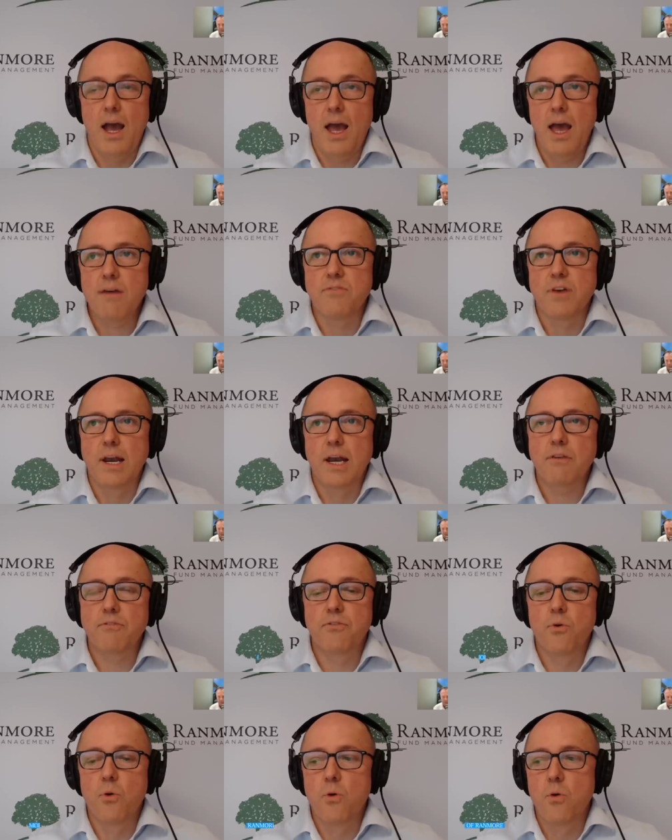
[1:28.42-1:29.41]
have, Alec,
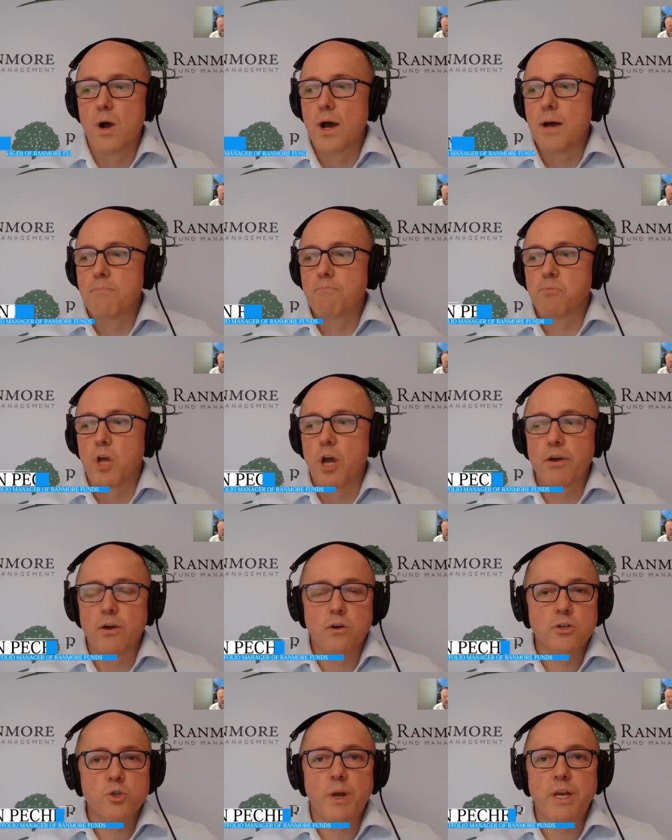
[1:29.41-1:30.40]
for um, going
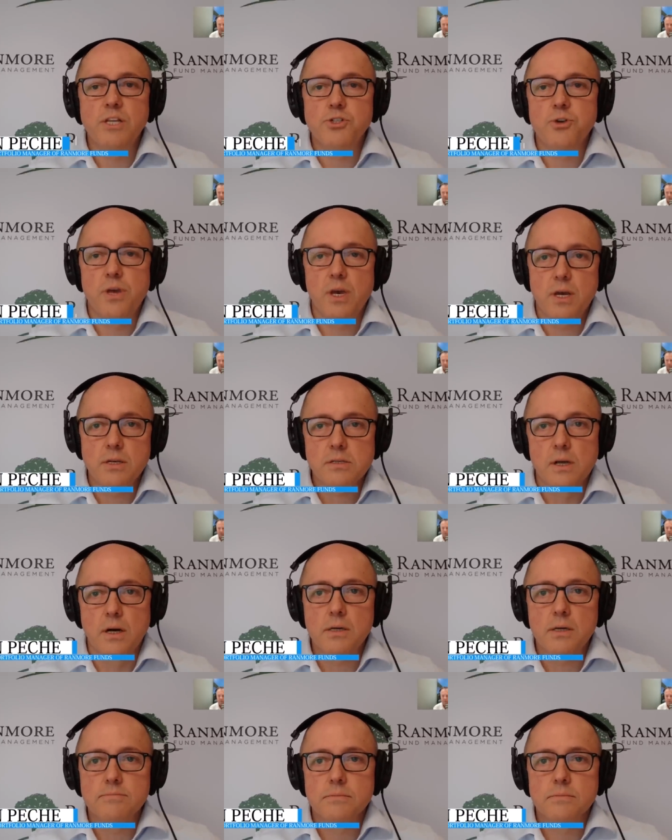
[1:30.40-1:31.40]
on 22 years
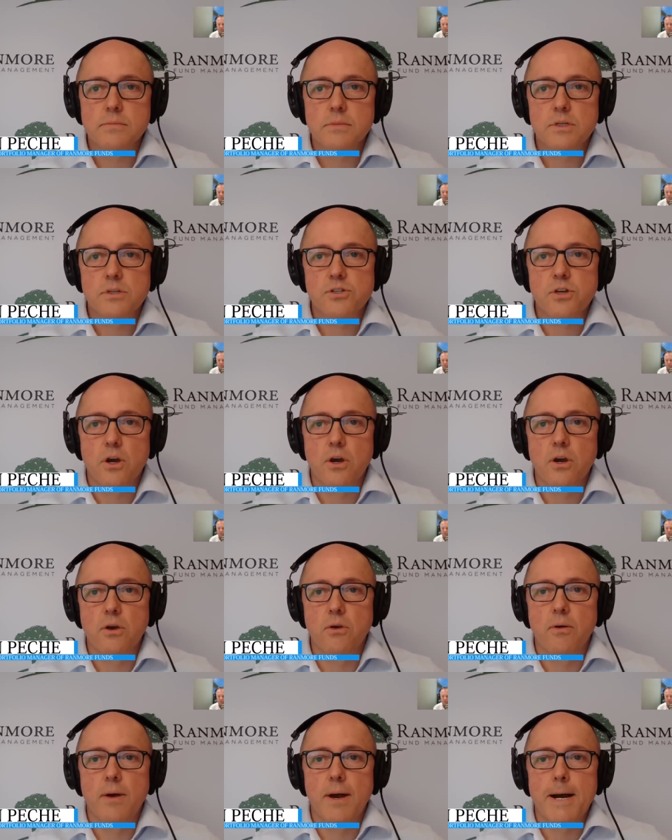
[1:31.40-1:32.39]
now.
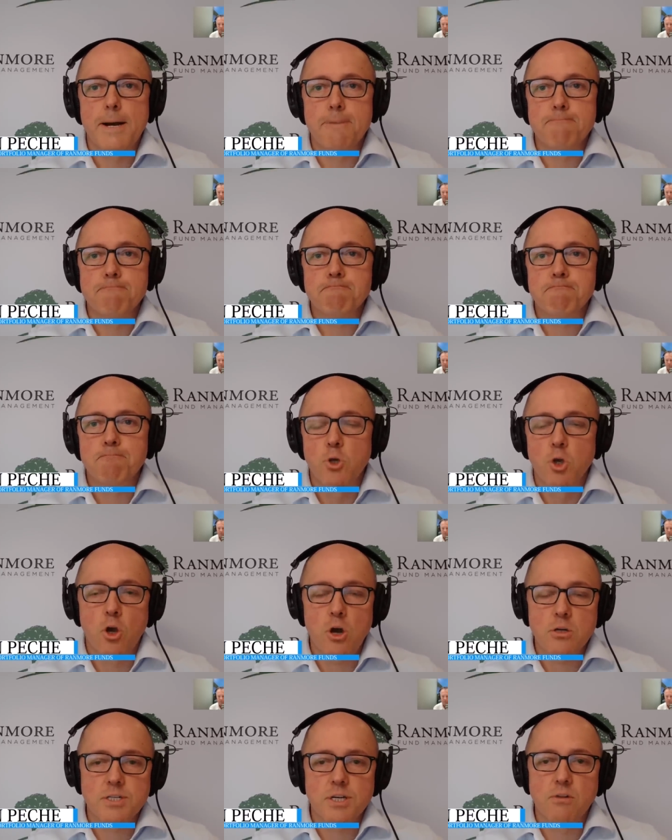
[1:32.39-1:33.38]
So um, you
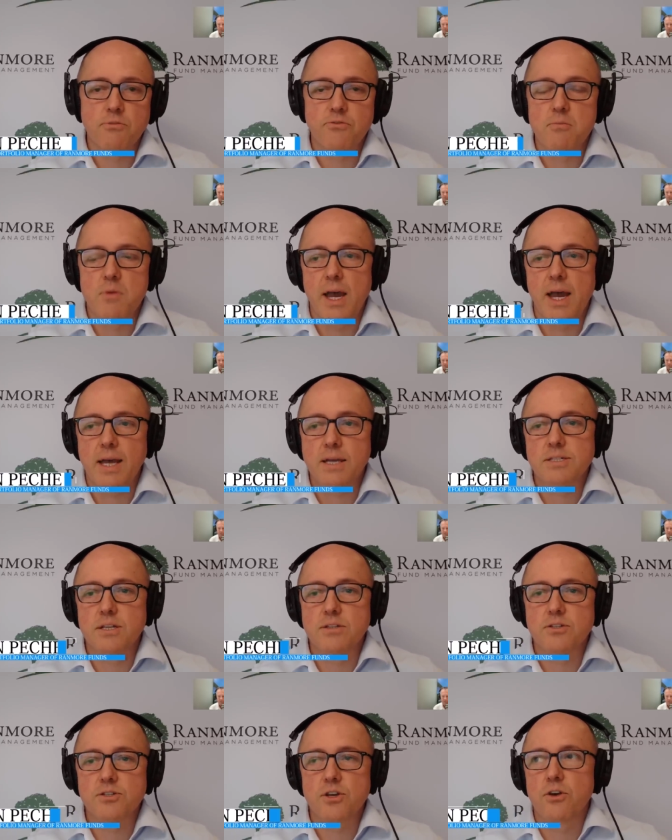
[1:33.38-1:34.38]
can't tell from my
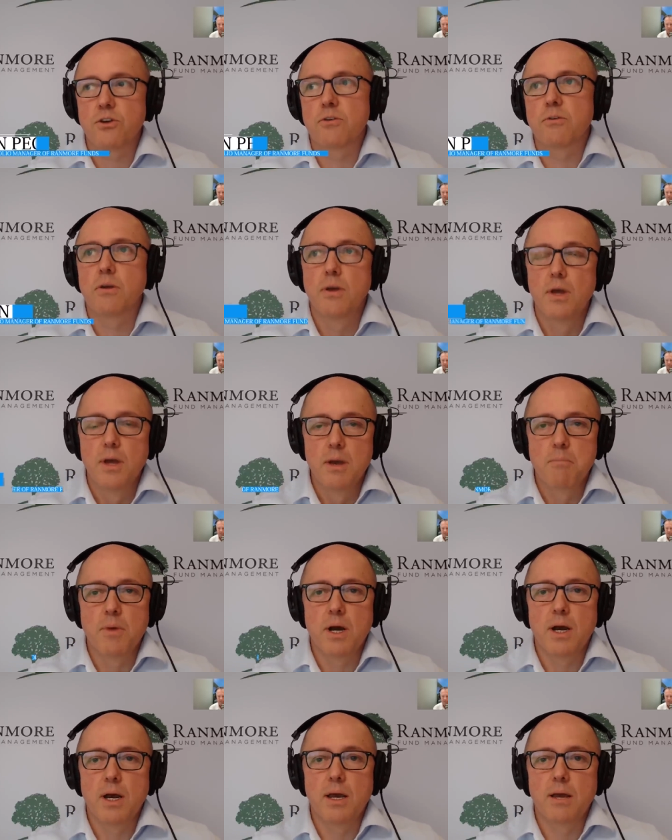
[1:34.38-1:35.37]
accent. So
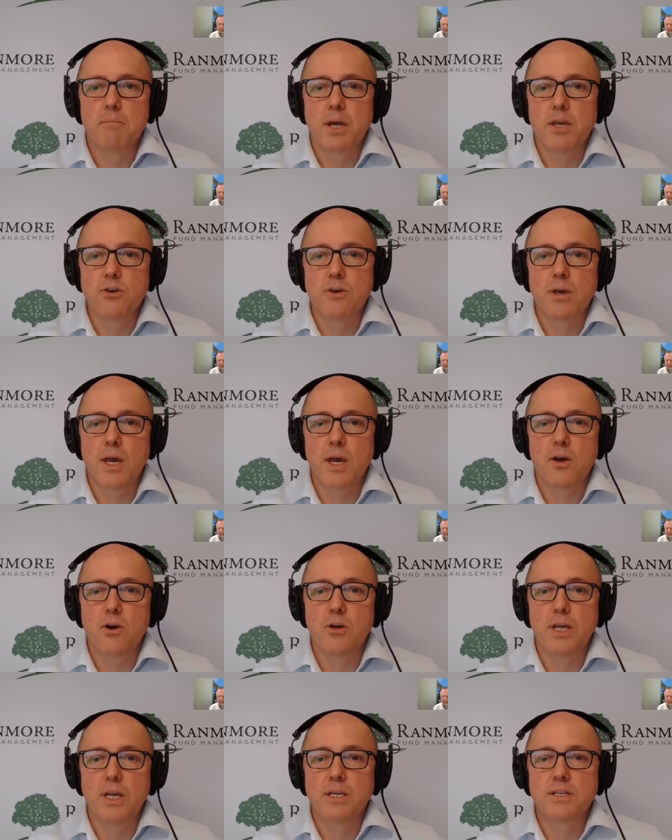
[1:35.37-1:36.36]
my my UK
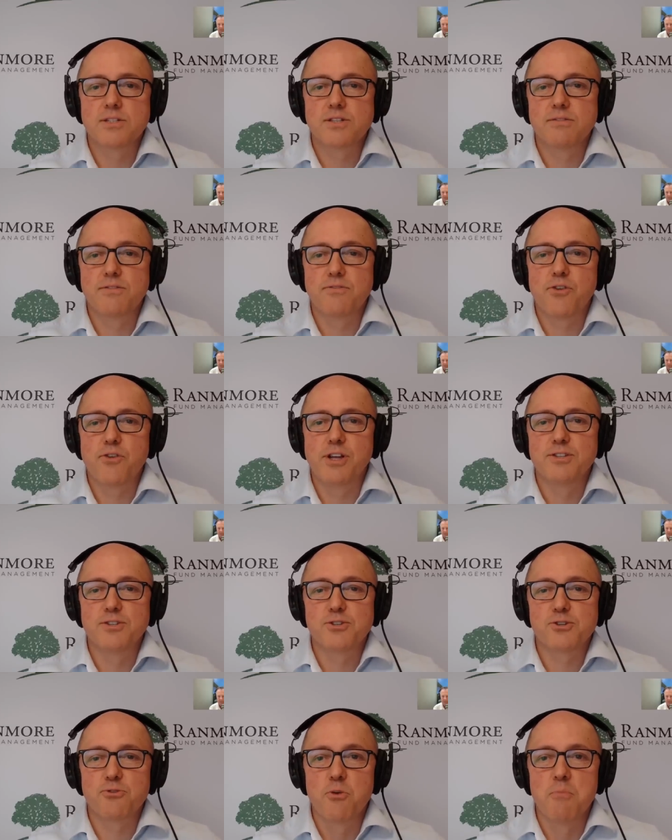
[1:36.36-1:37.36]
colleagues and
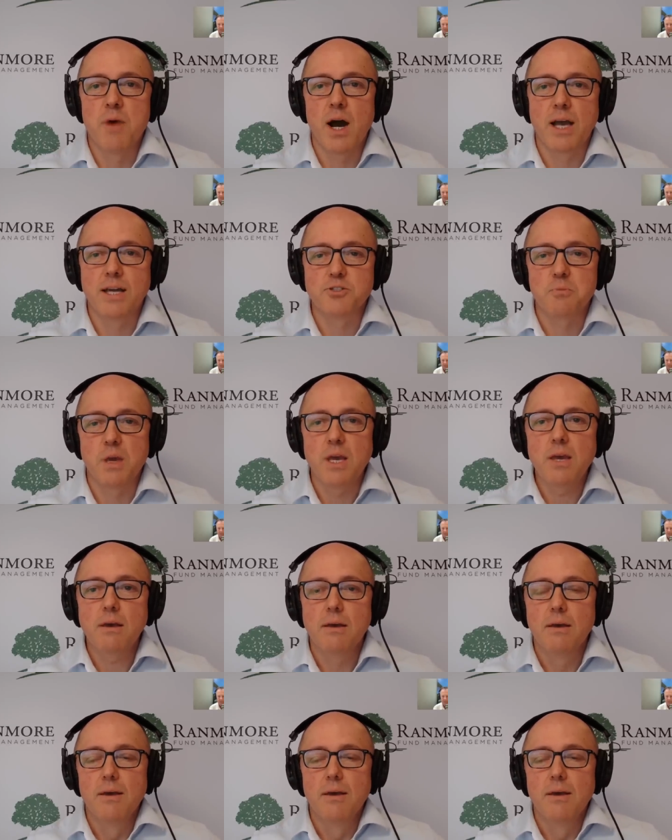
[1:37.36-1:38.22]
friends remind me,